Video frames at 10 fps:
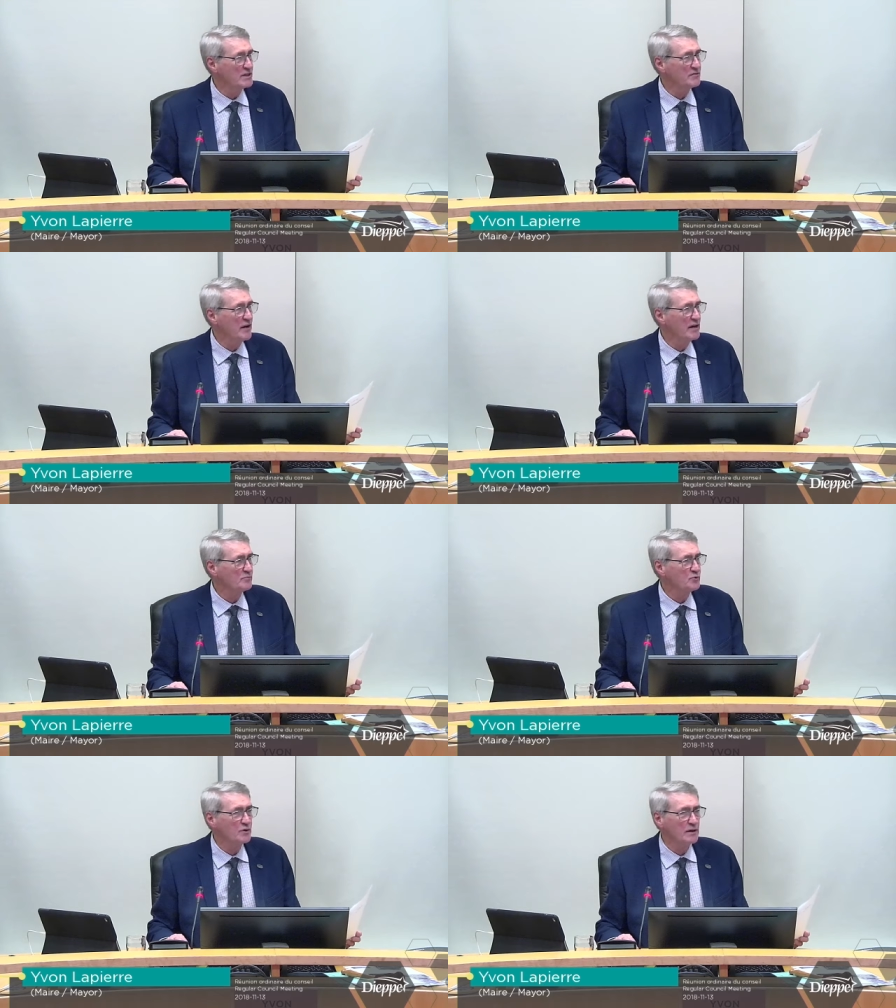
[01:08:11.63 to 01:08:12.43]
to
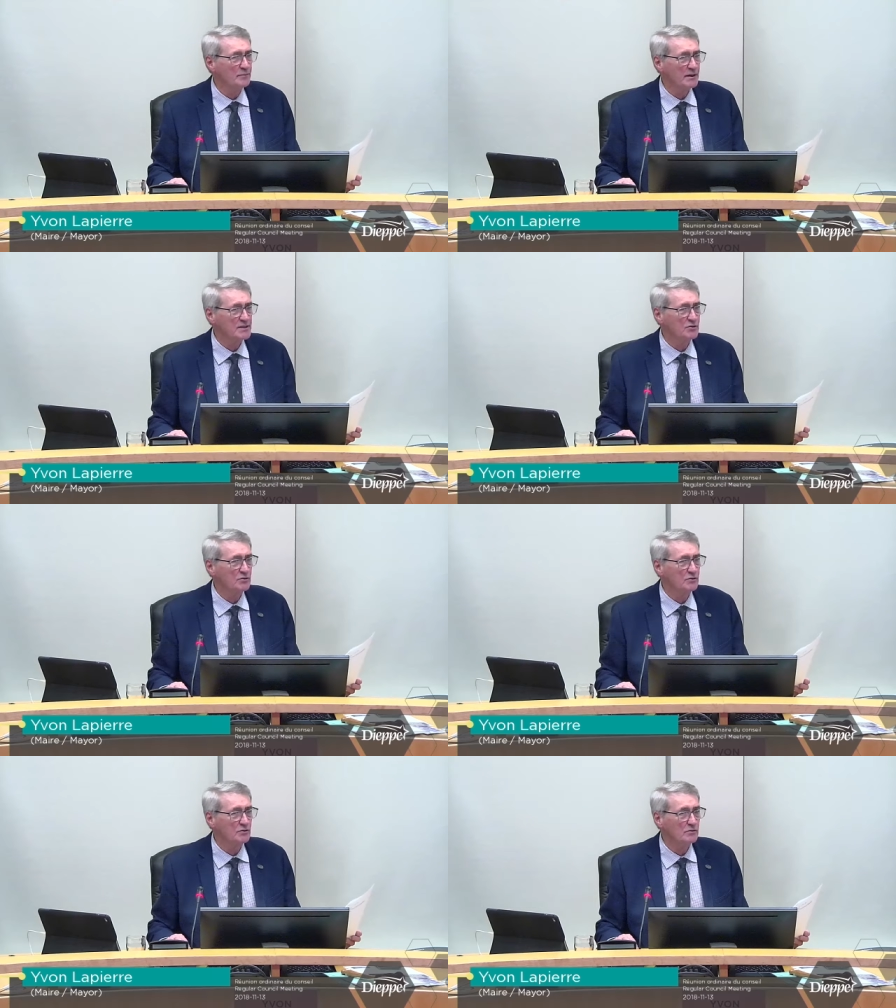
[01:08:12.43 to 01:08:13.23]
see if
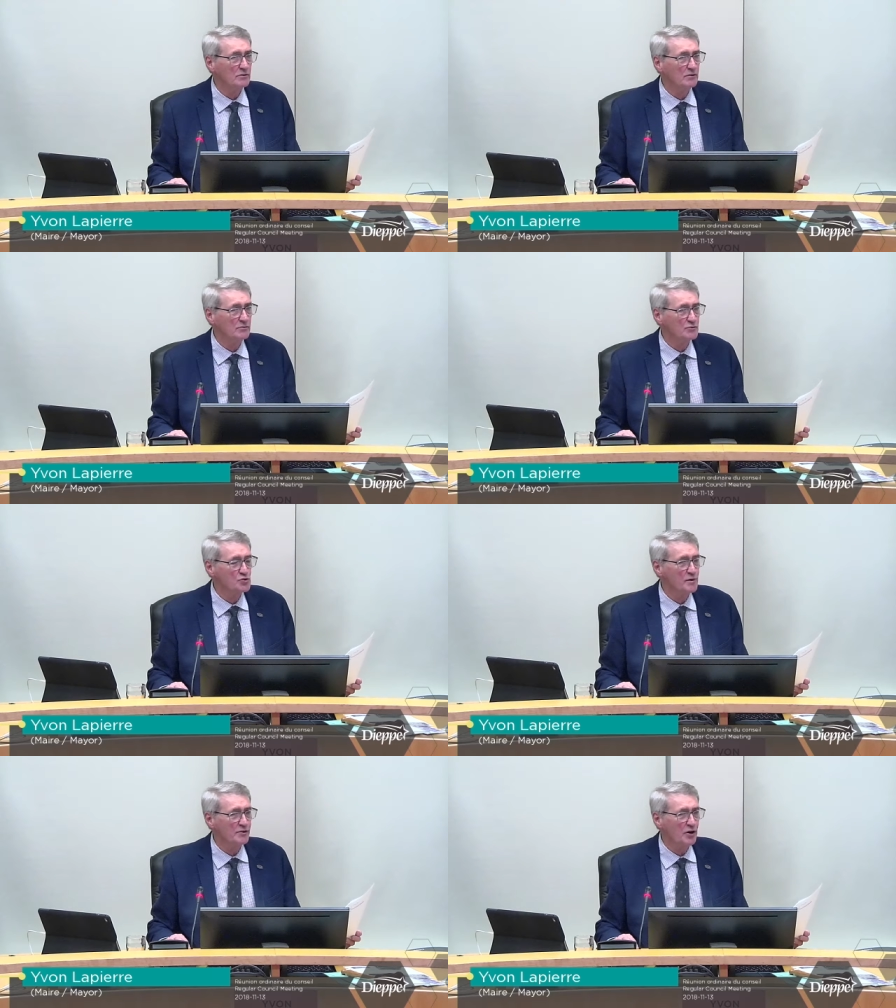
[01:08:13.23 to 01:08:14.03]
it's possible.